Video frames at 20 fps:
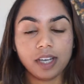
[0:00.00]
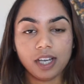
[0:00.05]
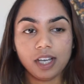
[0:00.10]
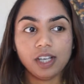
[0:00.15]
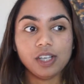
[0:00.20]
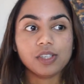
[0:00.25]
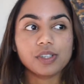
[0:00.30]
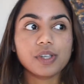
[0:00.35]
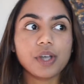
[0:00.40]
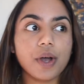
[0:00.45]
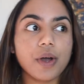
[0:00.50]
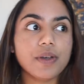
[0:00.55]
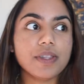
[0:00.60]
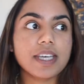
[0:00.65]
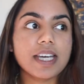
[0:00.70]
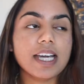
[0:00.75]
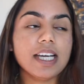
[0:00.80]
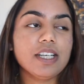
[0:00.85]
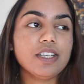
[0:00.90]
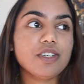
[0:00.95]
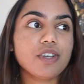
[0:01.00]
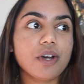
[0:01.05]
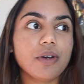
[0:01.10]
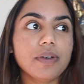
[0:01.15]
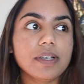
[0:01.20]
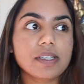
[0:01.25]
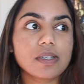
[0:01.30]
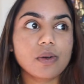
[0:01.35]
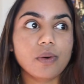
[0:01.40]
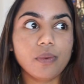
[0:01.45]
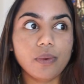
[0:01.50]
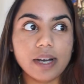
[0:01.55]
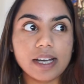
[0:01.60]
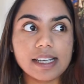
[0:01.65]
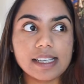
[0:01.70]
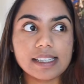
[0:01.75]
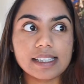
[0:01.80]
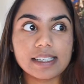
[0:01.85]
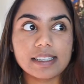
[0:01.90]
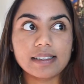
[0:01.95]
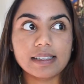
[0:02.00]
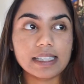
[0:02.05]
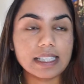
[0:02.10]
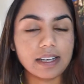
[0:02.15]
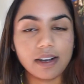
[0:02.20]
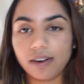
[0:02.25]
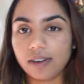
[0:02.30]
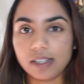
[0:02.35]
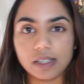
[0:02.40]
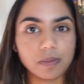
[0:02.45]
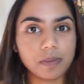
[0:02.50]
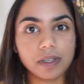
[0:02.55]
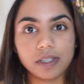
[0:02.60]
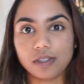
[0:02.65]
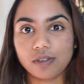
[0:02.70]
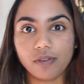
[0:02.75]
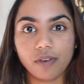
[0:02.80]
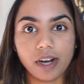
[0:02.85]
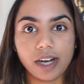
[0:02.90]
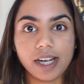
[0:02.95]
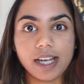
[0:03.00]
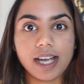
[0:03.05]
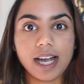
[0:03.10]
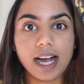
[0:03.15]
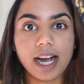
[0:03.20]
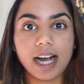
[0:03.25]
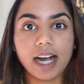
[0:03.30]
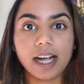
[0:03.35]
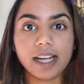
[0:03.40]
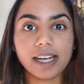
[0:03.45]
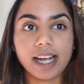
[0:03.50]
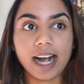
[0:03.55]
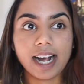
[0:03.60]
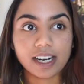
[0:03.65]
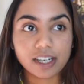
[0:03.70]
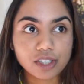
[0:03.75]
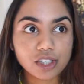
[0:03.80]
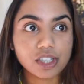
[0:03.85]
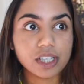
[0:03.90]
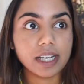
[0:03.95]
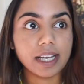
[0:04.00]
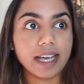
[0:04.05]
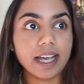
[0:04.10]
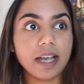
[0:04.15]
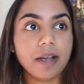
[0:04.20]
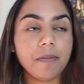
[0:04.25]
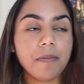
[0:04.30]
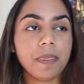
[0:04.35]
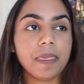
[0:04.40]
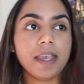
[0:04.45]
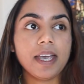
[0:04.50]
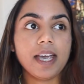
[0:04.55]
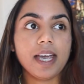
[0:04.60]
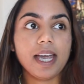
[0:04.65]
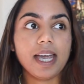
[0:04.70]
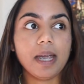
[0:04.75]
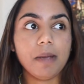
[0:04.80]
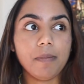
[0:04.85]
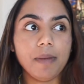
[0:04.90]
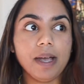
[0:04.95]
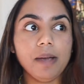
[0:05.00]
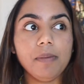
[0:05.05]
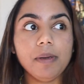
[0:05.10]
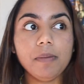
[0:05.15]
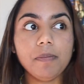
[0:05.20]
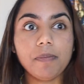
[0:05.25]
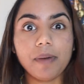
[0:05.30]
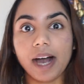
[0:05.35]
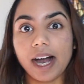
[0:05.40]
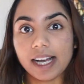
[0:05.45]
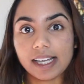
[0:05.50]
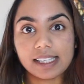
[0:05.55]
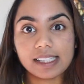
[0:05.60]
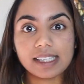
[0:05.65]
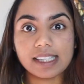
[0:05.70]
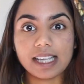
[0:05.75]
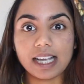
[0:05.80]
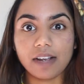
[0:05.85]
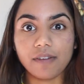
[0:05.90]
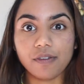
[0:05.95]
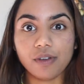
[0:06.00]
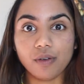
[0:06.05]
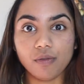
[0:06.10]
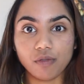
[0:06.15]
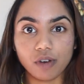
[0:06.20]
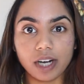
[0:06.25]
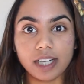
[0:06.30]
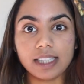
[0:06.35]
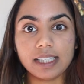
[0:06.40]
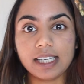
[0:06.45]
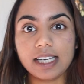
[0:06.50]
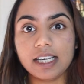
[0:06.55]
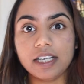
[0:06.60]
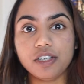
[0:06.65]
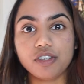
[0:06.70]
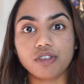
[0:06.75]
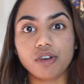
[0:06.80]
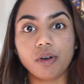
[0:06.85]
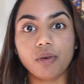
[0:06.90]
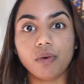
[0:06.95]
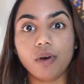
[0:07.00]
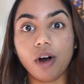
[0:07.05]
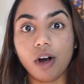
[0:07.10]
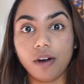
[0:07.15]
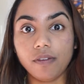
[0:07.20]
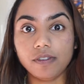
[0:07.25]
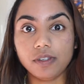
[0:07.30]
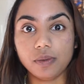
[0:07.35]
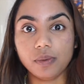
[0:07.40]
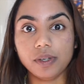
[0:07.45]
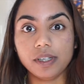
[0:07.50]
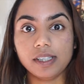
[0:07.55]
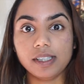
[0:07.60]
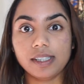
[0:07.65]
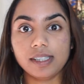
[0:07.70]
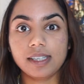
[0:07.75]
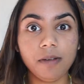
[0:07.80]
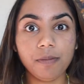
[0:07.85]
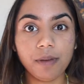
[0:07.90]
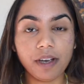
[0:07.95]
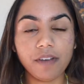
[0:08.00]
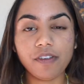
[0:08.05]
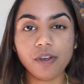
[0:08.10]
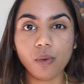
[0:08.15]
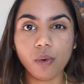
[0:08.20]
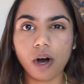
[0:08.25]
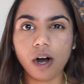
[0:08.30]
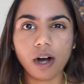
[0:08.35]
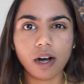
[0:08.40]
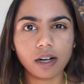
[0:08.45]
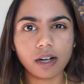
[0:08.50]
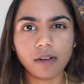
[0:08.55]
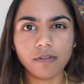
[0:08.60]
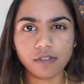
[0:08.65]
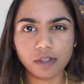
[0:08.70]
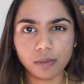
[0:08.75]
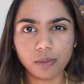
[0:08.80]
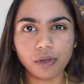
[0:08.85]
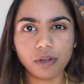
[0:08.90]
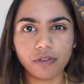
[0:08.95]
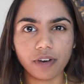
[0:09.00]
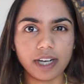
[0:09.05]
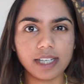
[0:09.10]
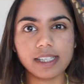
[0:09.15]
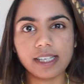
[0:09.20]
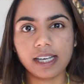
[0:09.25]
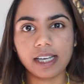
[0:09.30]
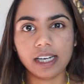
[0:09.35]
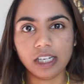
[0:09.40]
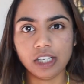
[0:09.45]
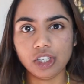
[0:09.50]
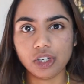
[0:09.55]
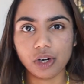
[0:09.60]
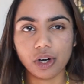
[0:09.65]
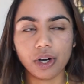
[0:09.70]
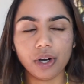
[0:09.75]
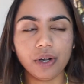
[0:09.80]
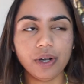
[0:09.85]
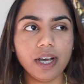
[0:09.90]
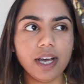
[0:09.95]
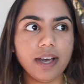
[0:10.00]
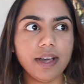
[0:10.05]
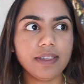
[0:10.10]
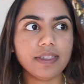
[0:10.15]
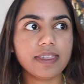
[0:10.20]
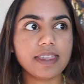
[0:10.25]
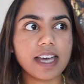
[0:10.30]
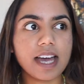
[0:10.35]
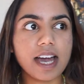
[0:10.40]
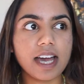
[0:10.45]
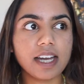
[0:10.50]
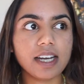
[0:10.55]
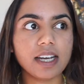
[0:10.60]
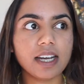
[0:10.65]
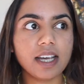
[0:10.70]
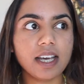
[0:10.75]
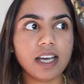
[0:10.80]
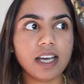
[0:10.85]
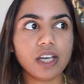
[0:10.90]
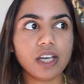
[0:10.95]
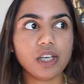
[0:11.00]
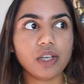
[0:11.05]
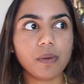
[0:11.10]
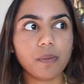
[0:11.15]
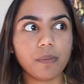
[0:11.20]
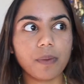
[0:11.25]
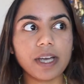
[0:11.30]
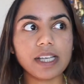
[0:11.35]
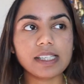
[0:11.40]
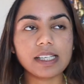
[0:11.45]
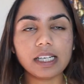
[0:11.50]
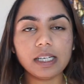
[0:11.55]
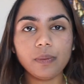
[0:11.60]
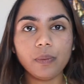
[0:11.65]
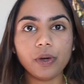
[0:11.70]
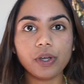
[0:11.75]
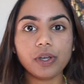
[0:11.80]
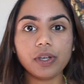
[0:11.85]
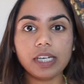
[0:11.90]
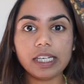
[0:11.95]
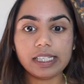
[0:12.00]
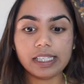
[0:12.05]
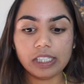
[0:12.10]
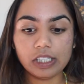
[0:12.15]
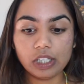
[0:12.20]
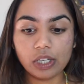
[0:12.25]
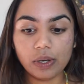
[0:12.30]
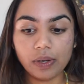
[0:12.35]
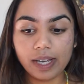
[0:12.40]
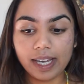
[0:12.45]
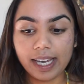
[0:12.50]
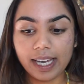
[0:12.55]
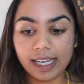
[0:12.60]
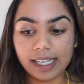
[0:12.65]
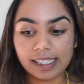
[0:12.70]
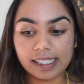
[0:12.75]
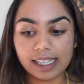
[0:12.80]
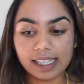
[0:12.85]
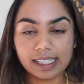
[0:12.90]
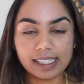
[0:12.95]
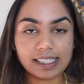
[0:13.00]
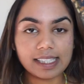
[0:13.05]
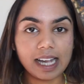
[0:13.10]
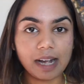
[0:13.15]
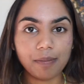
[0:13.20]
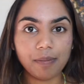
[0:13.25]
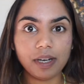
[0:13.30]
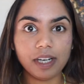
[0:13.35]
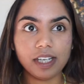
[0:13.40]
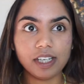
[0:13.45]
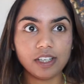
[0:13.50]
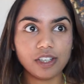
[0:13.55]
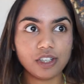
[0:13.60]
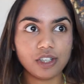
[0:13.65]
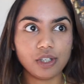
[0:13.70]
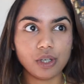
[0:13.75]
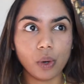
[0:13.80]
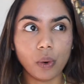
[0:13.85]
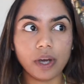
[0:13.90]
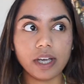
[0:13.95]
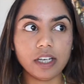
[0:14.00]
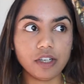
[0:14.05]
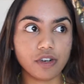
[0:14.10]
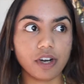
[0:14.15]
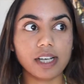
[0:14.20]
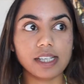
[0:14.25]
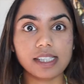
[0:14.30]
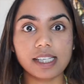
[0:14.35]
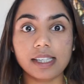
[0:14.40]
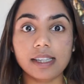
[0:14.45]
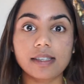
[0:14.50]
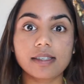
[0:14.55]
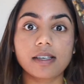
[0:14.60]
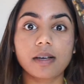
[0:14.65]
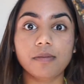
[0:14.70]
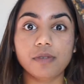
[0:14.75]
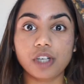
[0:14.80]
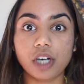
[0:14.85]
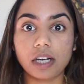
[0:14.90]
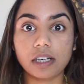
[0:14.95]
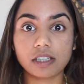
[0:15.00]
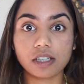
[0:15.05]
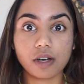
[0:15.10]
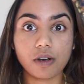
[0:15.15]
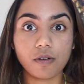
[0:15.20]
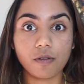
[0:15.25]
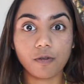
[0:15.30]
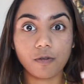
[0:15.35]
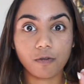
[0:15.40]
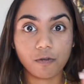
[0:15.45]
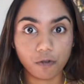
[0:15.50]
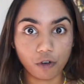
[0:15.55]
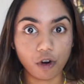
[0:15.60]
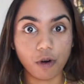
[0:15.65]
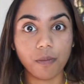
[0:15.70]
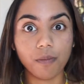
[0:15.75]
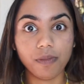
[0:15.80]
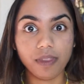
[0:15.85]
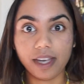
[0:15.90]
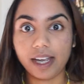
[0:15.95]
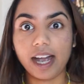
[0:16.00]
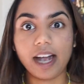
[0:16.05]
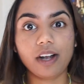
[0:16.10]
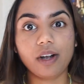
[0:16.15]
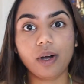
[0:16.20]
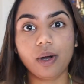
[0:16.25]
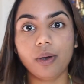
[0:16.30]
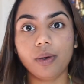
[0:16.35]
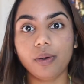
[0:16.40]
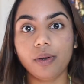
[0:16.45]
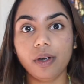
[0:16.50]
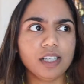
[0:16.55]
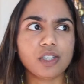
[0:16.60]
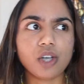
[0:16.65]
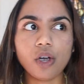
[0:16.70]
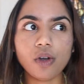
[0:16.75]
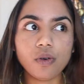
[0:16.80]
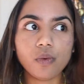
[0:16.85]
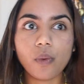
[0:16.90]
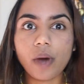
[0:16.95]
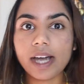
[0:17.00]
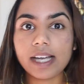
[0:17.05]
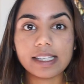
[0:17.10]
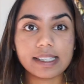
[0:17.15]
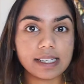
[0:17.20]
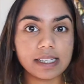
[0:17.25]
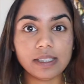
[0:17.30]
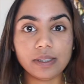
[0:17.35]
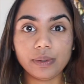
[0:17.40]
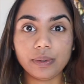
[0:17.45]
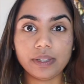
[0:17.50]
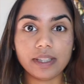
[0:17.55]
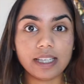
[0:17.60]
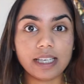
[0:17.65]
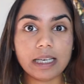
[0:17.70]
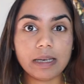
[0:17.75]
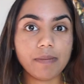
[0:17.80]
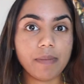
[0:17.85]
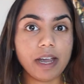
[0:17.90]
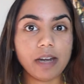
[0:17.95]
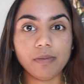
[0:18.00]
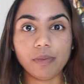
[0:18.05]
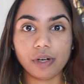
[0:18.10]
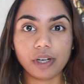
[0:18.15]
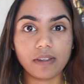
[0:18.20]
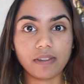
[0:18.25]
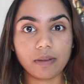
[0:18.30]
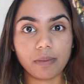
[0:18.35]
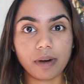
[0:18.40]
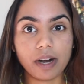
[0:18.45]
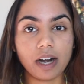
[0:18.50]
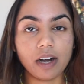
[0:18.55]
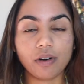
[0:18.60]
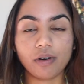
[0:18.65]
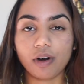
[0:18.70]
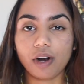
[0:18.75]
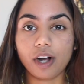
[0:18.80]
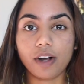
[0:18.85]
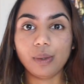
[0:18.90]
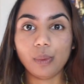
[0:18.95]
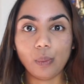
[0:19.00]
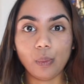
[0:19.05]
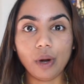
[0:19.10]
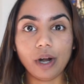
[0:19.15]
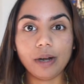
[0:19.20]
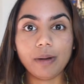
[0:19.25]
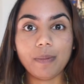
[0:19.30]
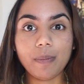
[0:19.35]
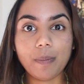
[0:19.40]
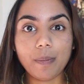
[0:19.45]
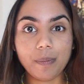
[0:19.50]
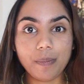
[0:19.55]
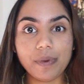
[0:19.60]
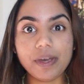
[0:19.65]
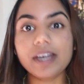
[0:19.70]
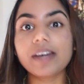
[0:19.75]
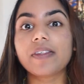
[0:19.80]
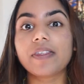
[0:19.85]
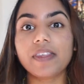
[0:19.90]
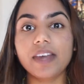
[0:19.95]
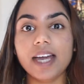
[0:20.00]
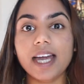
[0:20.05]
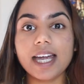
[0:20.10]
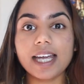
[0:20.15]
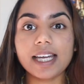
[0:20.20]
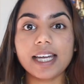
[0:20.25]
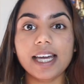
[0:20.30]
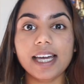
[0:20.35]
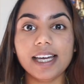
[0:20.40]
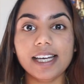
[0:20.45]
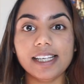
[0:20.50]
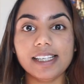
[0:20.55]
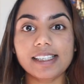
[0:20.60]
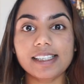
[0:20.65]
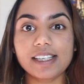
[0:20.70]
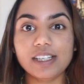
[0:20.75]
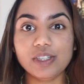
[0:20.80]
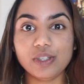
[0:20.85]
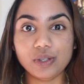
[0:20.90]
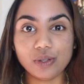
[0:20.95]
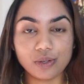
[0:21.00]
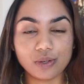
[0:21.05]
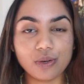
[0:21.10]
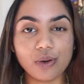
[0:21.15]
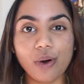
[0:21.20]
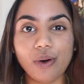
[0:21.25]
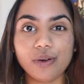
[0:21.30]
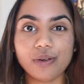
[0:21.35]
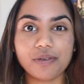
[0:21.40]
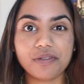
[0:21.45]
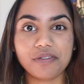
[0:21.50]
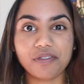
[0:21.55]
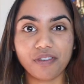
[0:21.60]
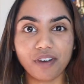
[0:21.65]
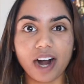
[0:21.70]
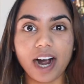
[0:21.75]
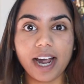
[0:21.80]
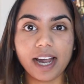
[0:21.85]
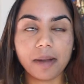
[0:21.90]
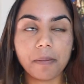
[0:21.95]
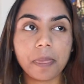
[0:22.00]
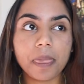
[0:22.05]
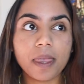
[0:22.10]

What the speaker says: So the intro is always the hardest bit to write, and actually it may be best if you write the intro afterwards. But if you are comfortable in writing an intro, then basically what you need to do is establish your interest in the subject from the get-go. Don't wait till the main body of the paragraph. One big thing is do not write